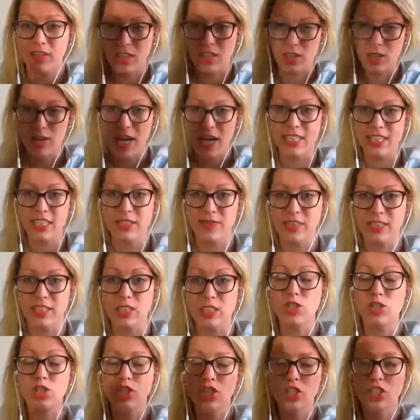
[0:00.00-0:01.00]
the
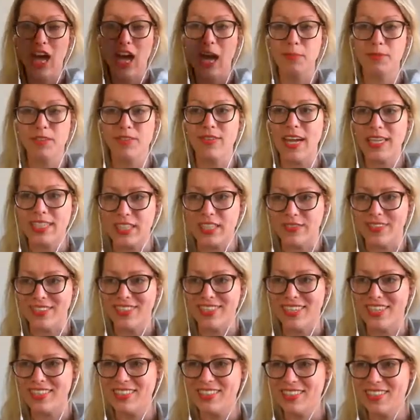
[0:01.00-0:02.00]
two types of
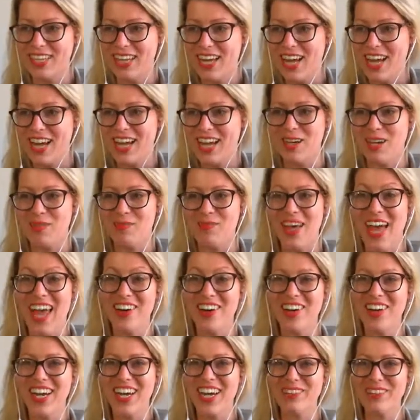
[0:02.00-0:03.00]
activities.
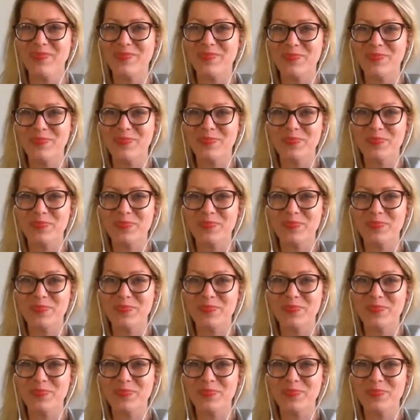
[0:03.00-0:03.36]
Hey Ria,